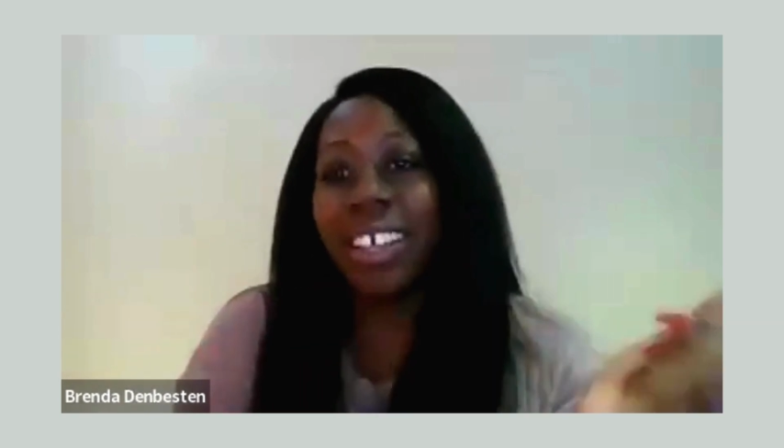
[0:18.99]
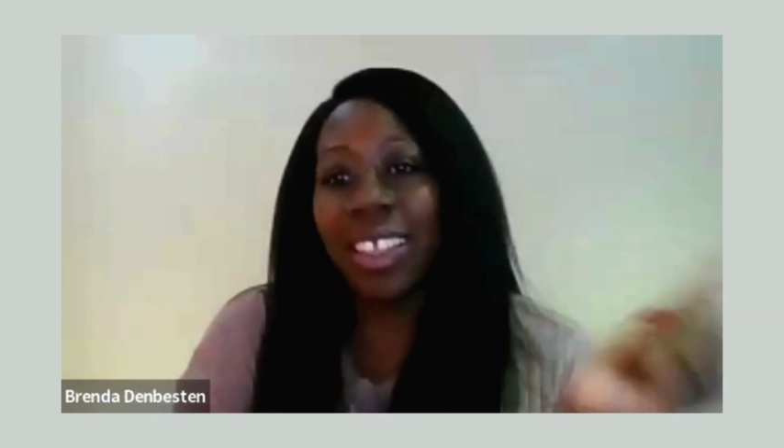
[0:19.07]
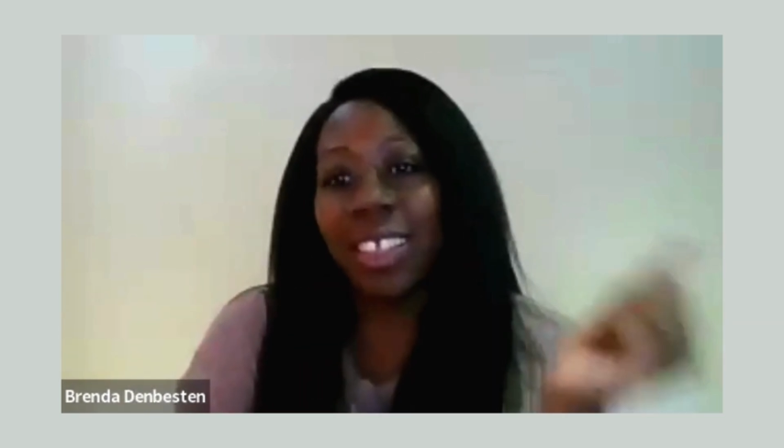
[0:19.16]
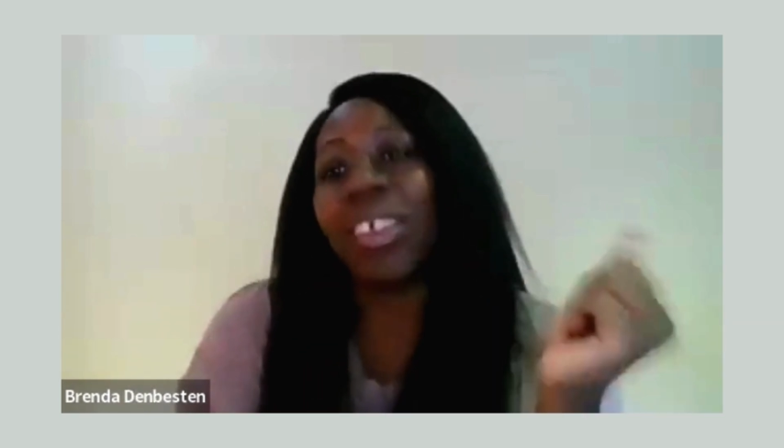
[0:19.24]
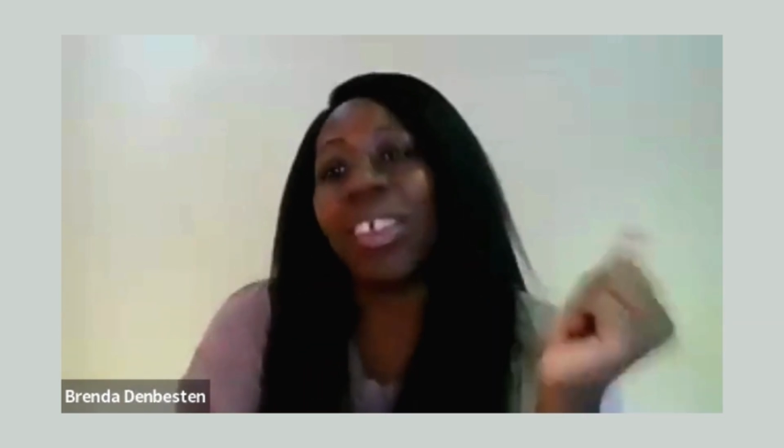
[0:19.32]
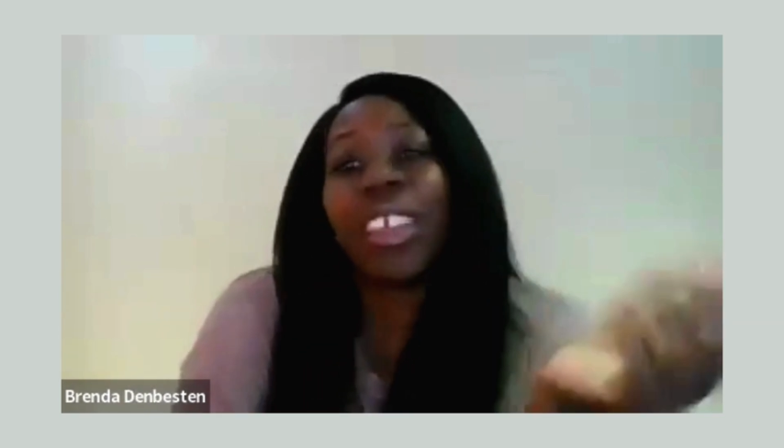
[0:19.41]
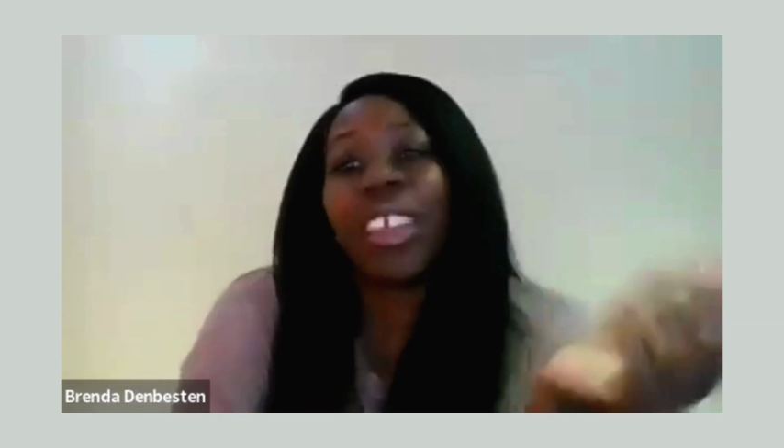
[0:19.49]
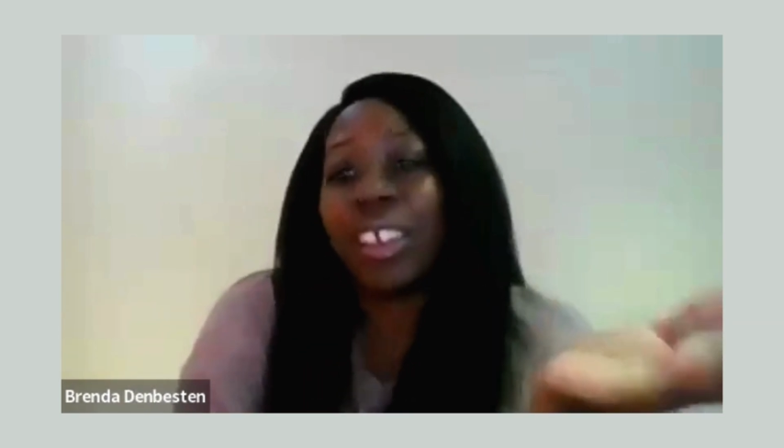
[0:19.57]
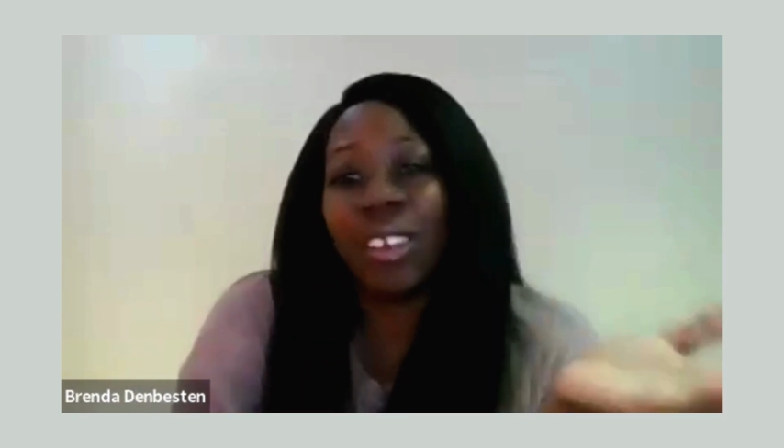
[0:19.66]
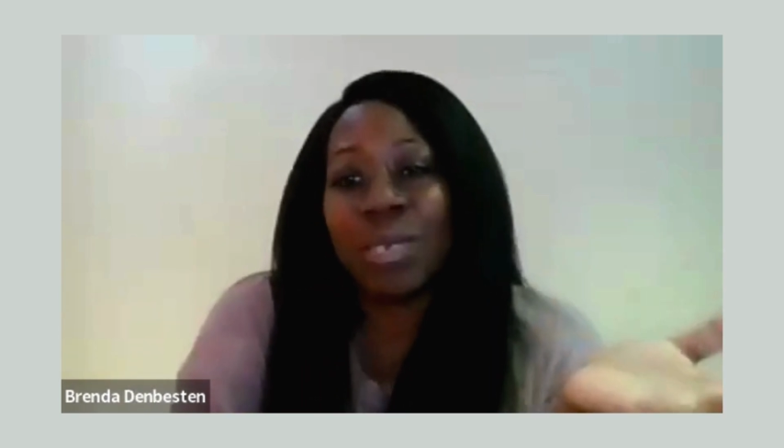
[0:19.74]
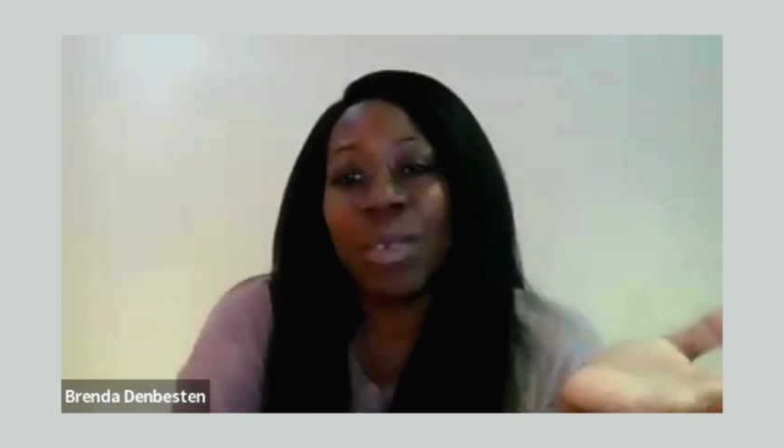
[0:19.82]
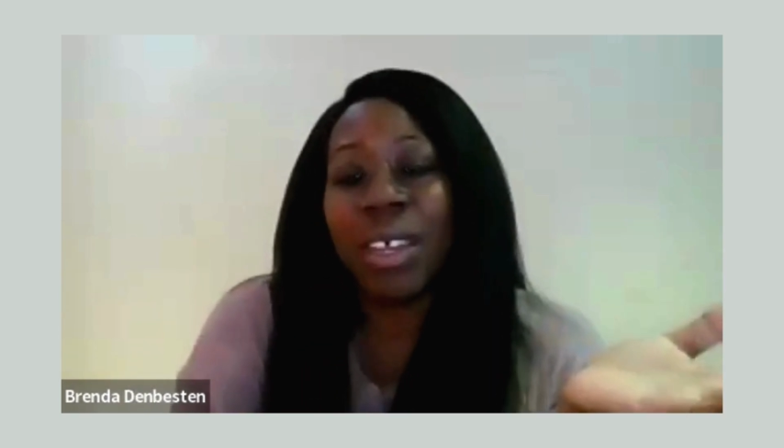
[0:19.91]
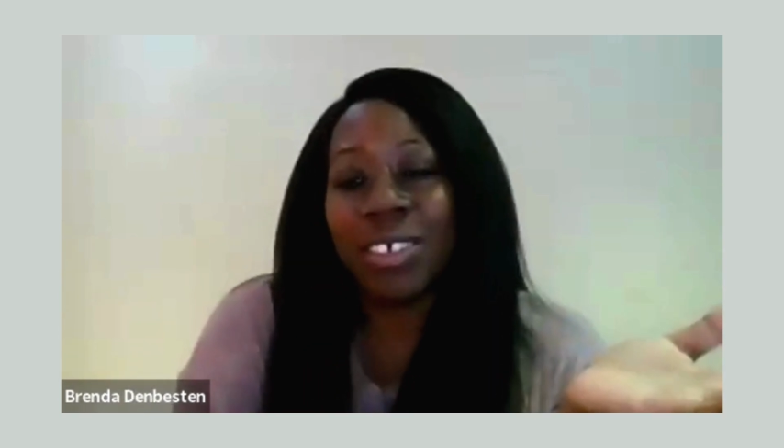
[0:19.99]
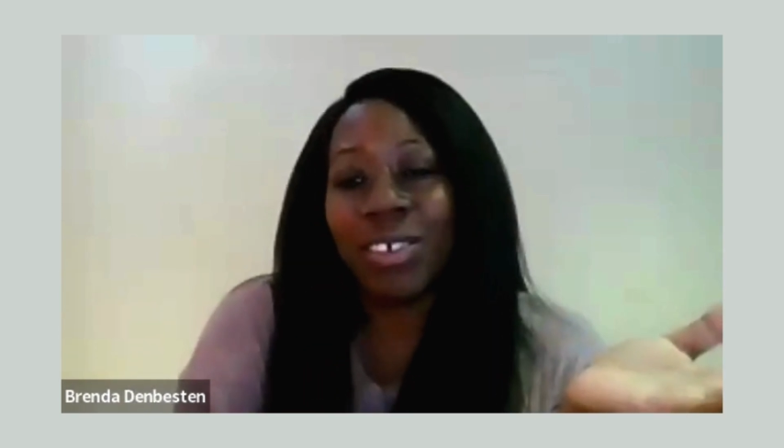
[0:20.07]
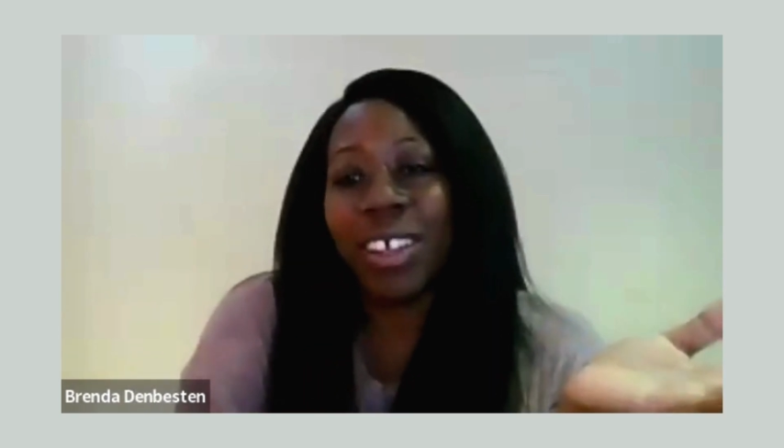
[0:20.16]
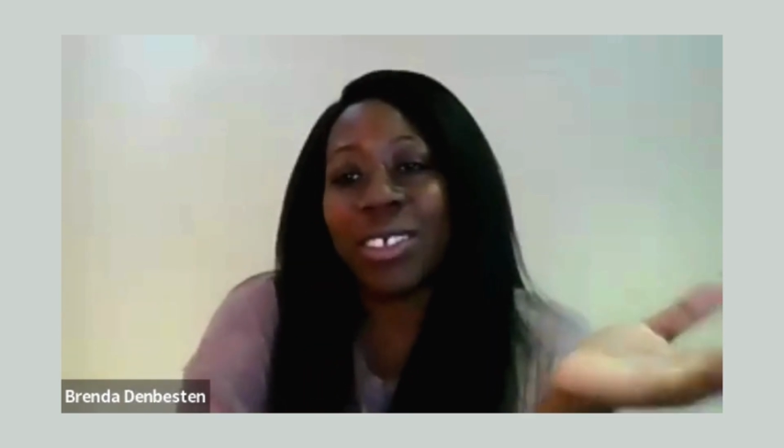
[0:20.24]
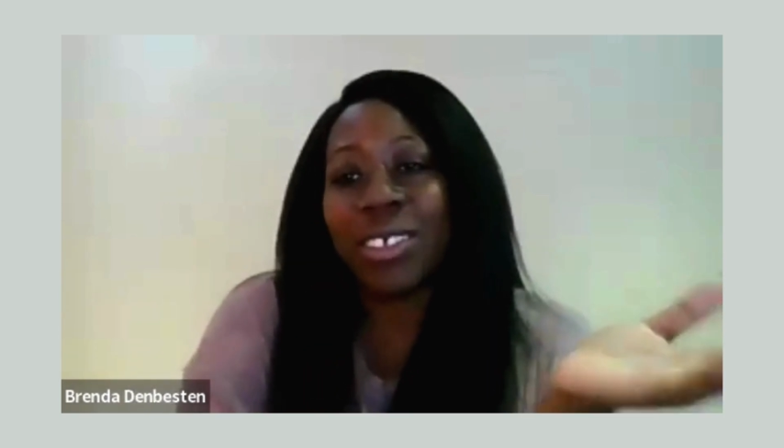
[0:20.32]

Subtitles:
the regular cosmetics, right?